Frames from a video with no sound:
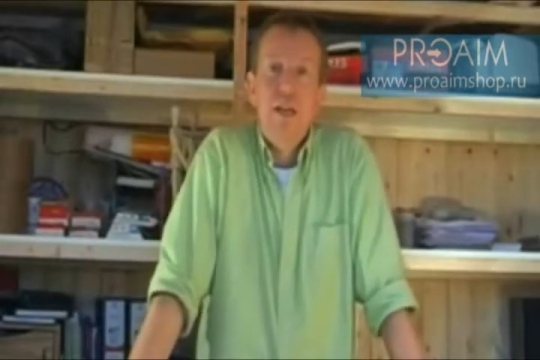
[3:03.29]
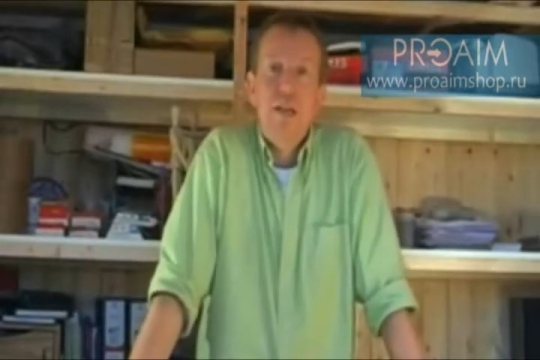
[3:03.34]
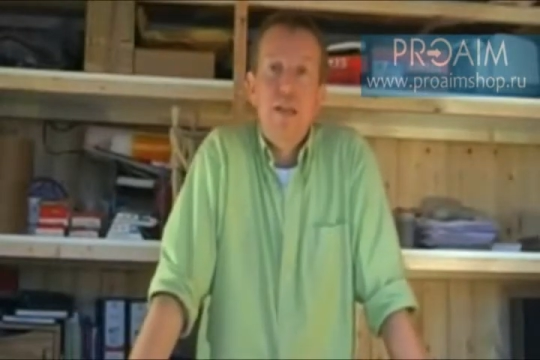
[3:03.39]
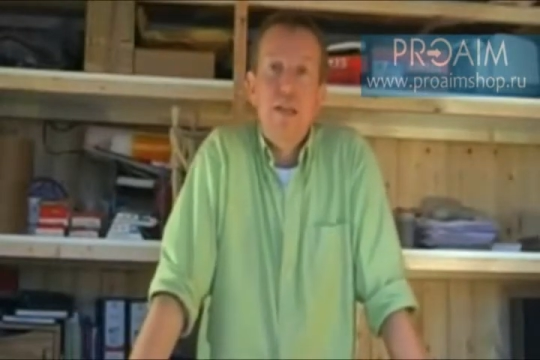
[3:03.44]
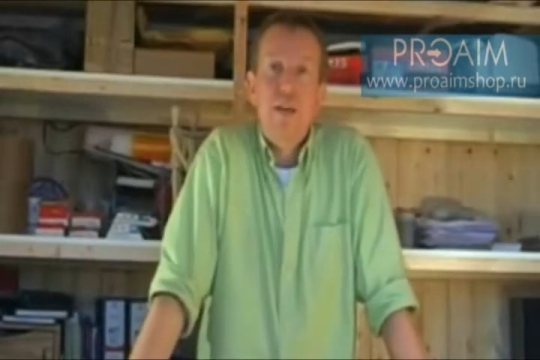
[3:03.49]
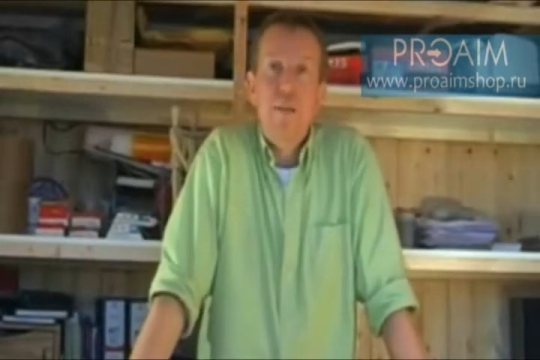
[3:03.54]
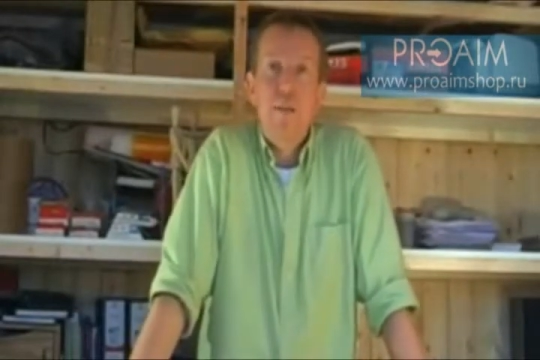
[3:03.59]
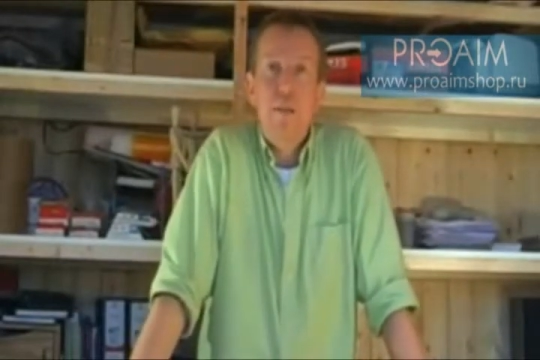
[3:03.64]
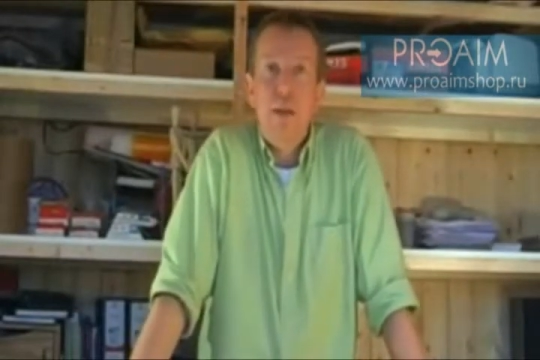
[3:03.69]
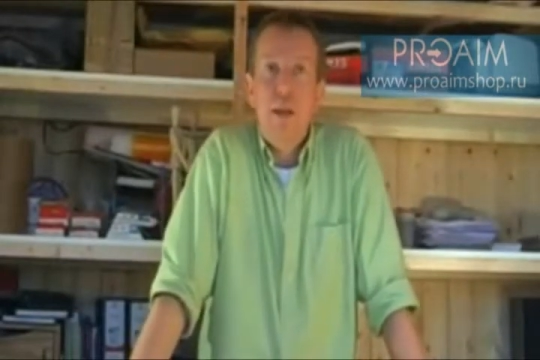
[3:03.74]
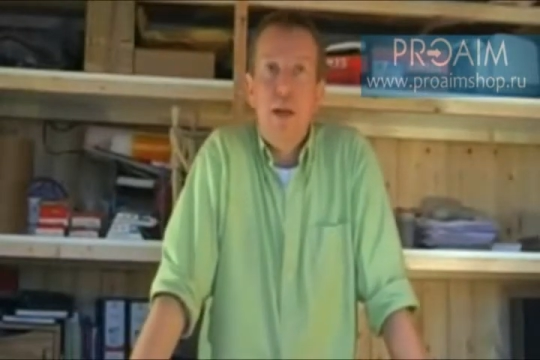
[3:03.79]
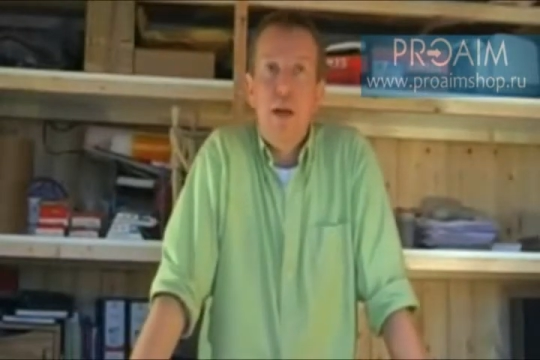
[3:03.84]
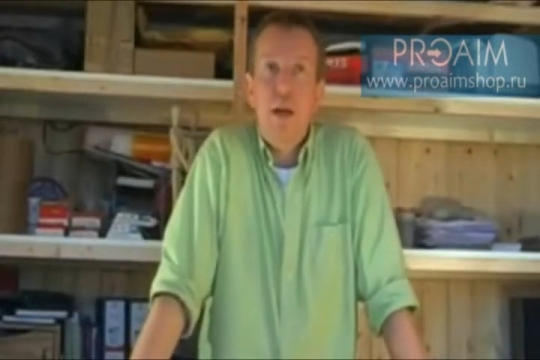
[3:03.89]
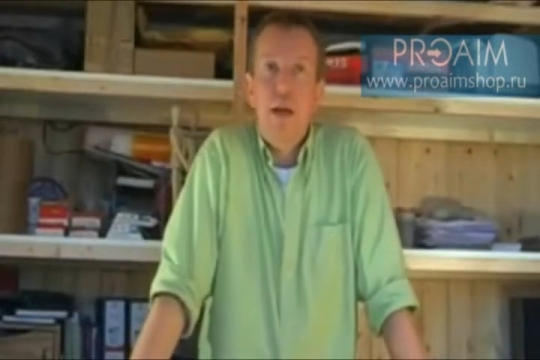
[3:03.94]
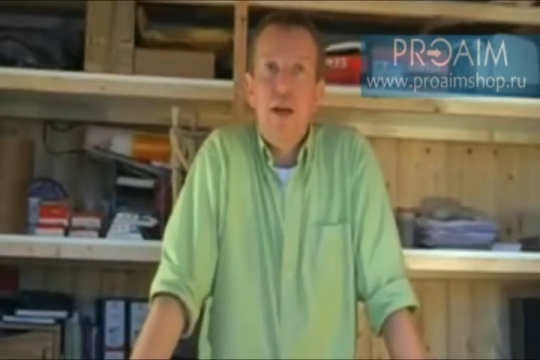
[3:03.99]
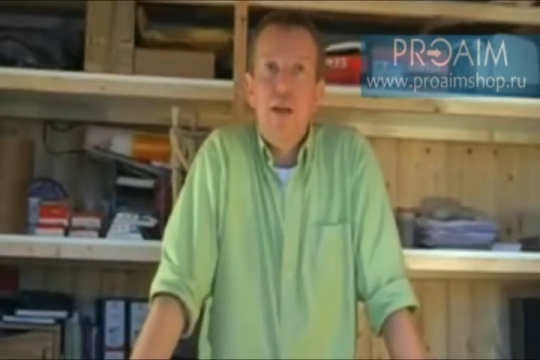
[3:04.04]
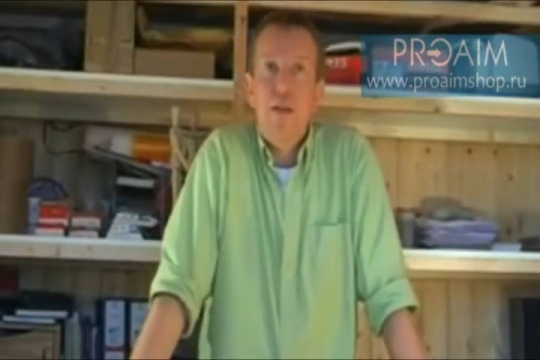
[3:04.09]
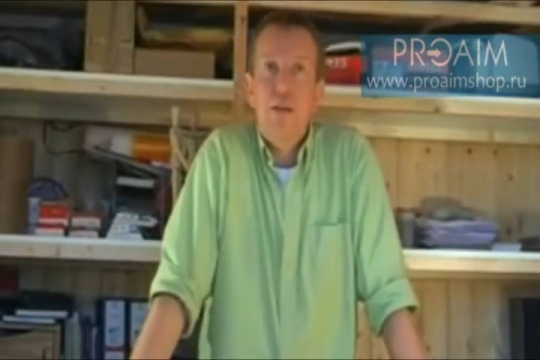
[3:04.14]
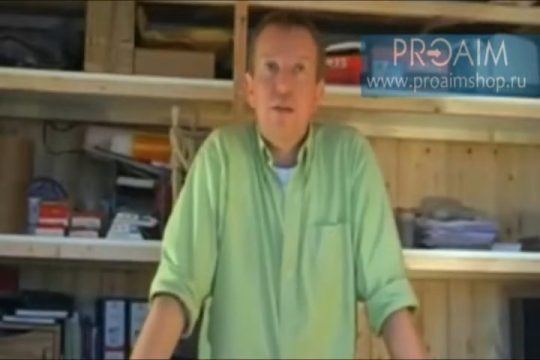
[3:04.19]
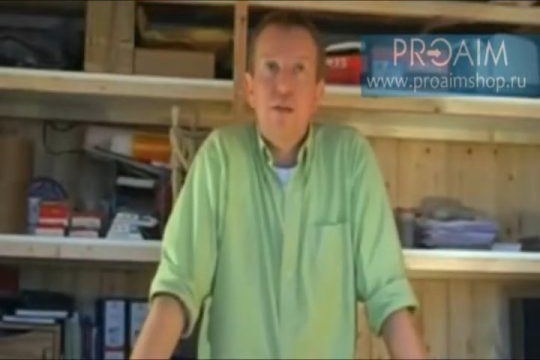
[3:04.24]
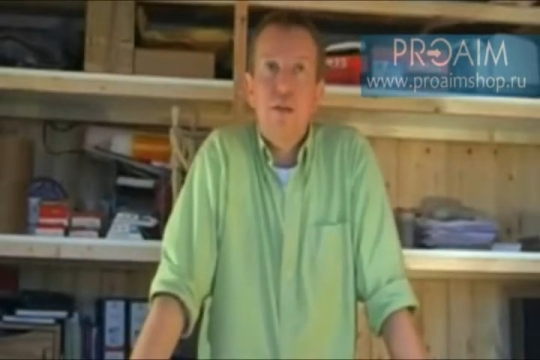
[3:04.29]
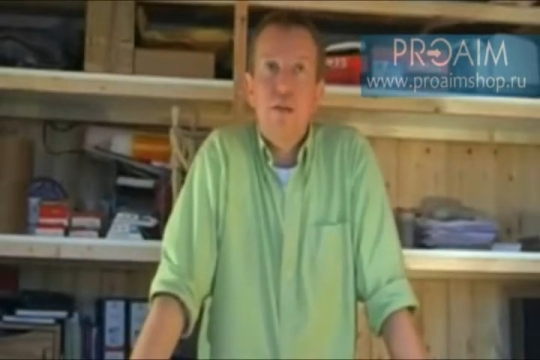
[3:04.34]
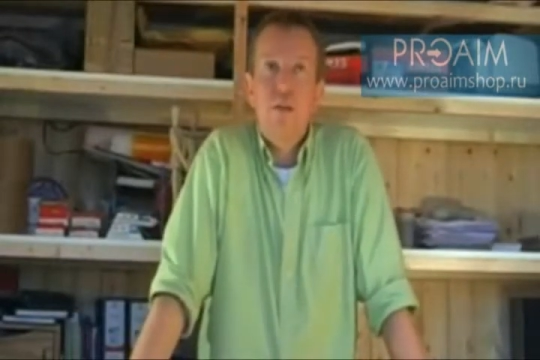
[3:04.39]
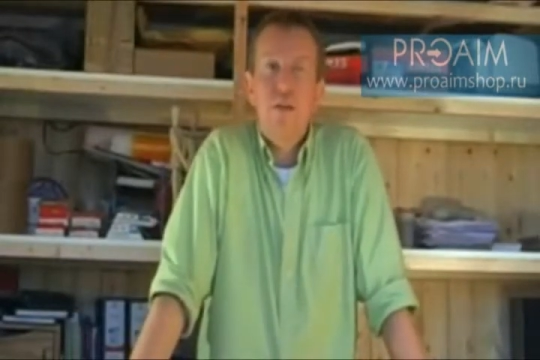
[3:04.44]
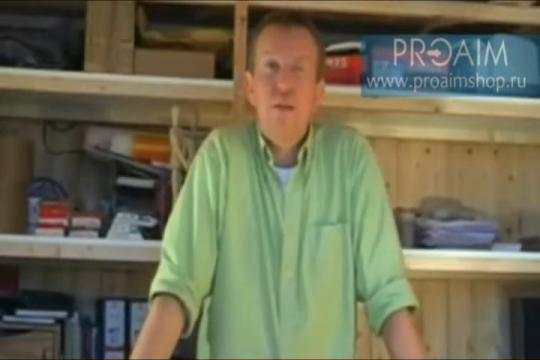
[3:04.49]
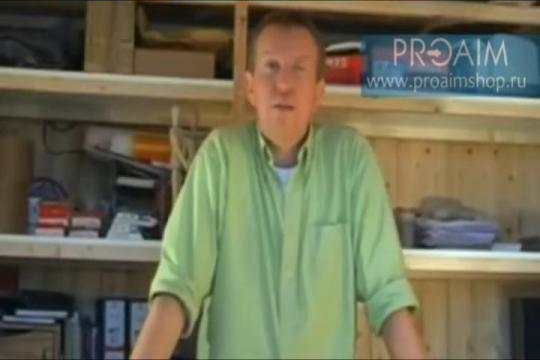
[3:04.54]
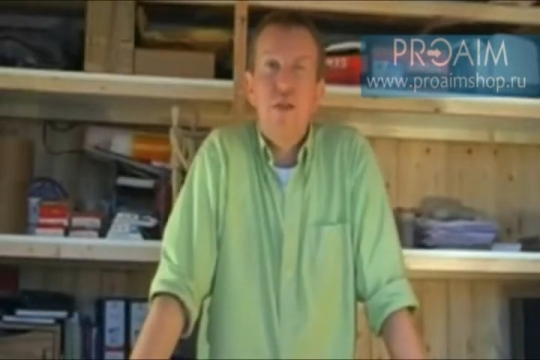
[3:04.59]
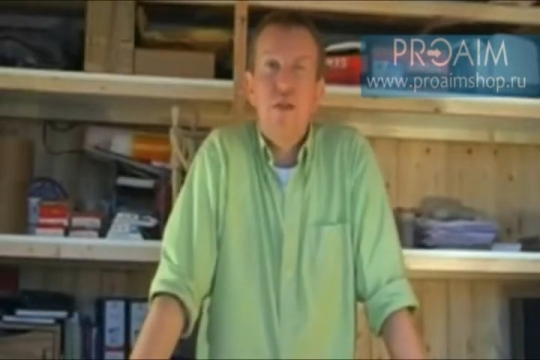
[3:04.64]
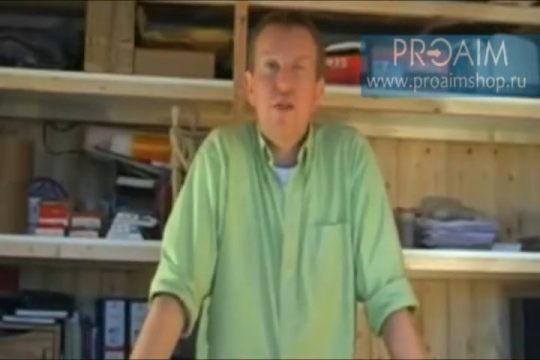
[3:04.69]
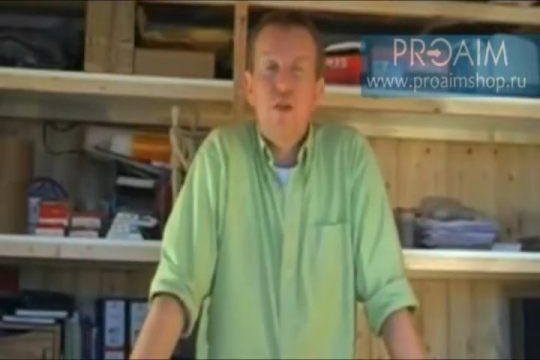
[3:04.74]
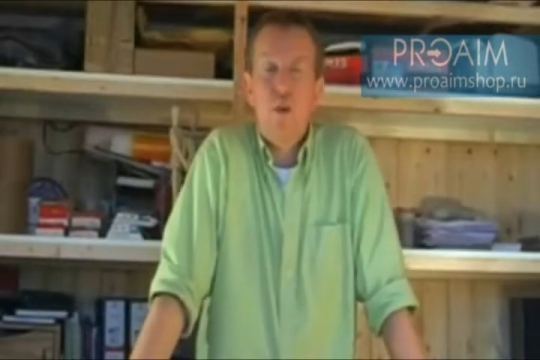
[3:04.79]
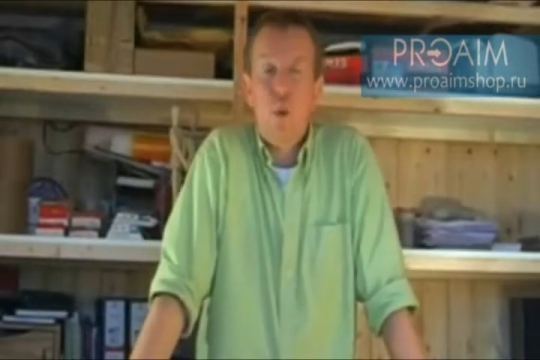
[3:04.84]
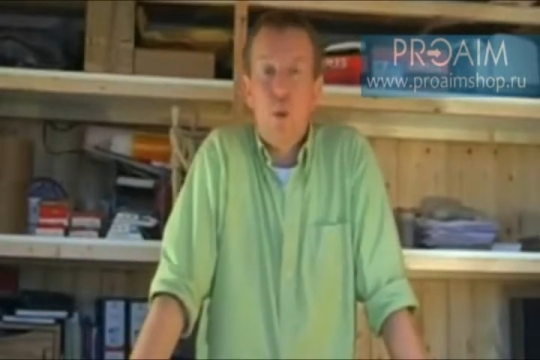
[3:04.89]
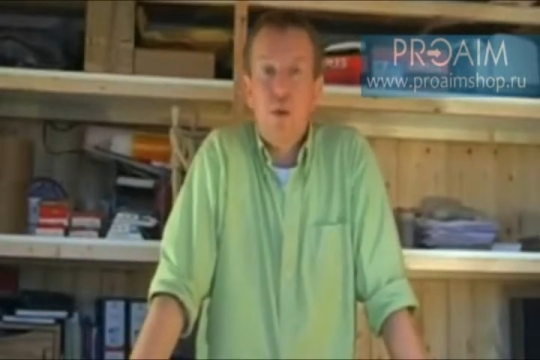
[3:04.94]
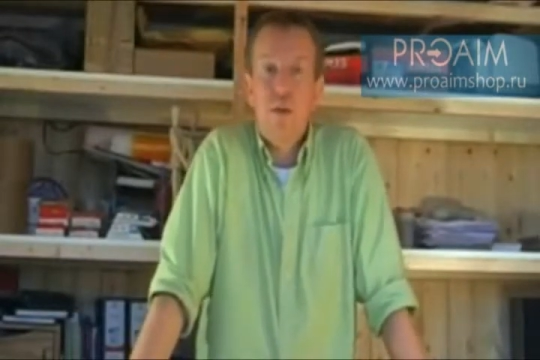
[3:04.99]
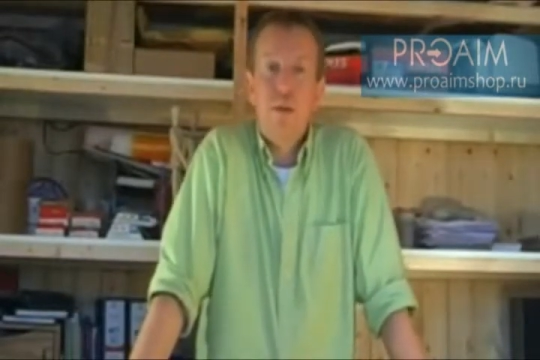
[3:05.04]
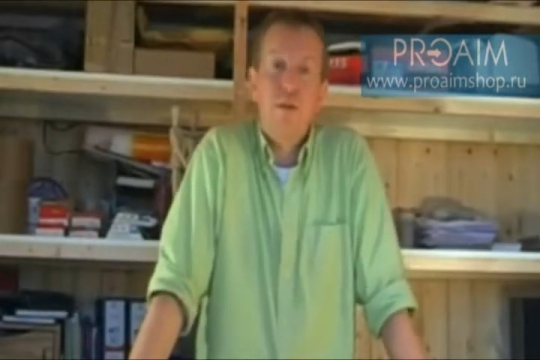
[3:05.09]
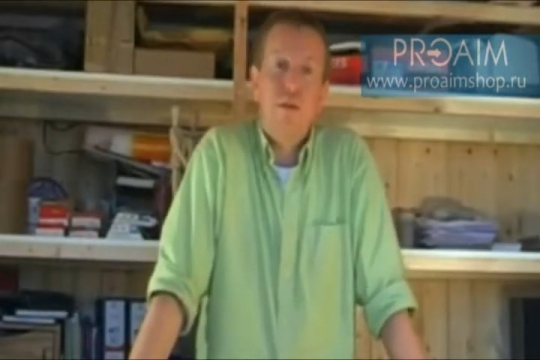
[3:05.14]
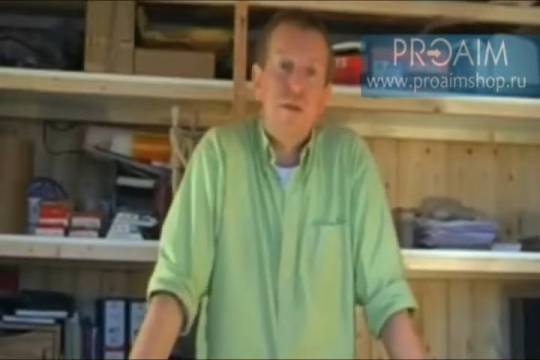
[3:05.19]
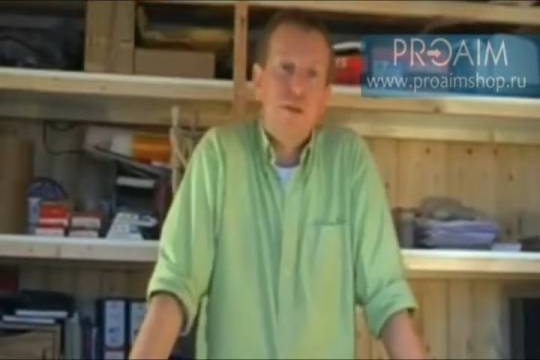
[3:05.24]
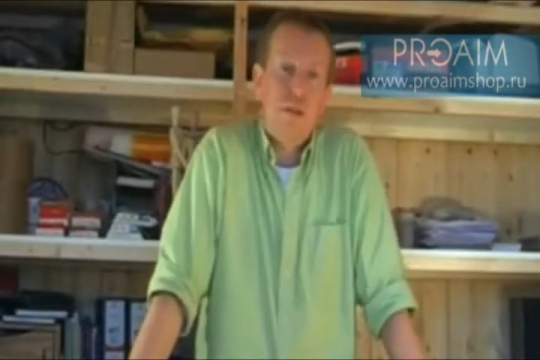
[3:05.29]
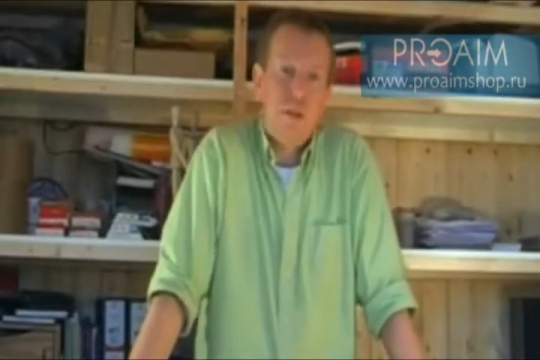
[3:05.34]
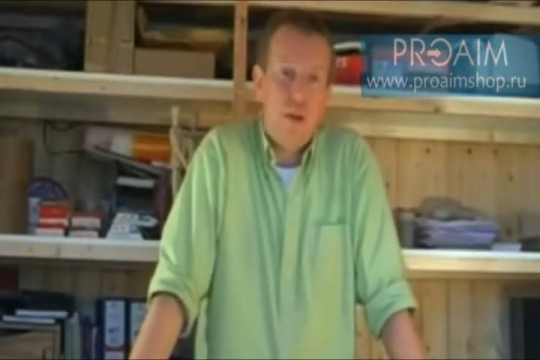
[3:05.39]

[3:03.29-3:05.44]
similar sort of